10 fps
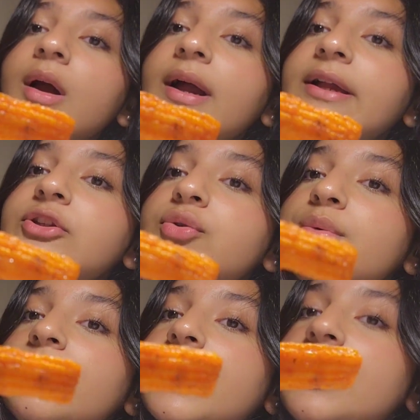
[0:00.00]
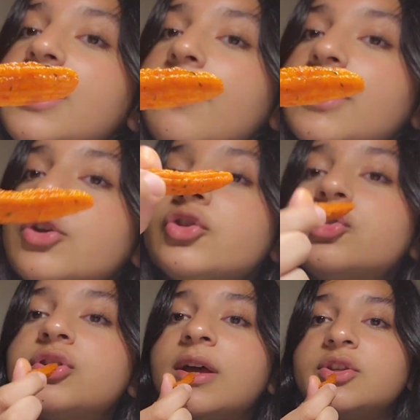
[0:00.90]
it's really yummy. You
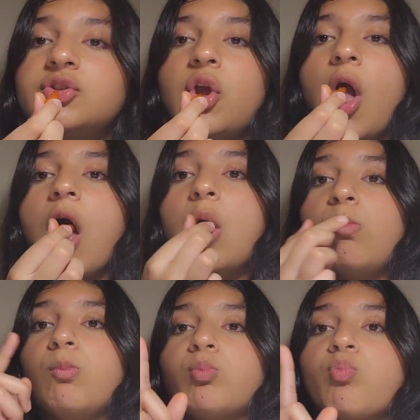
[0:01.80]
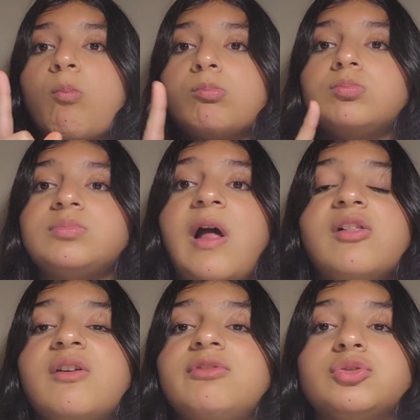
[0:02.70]
should try this too. I
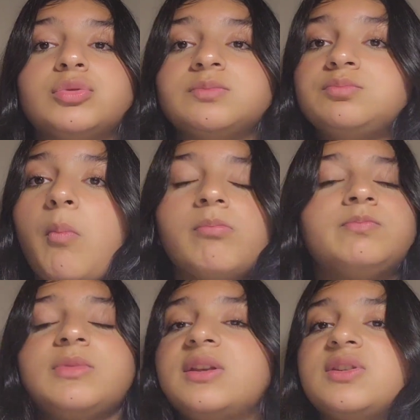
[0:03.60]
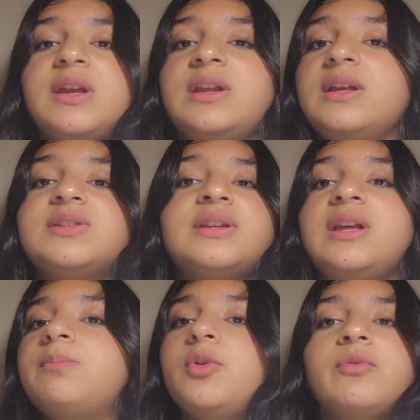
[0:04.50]
love this one. It's a, it's an
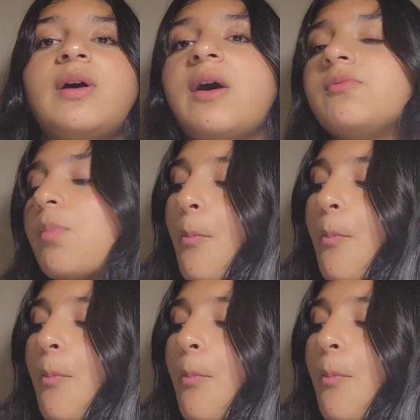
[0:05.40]
8.5.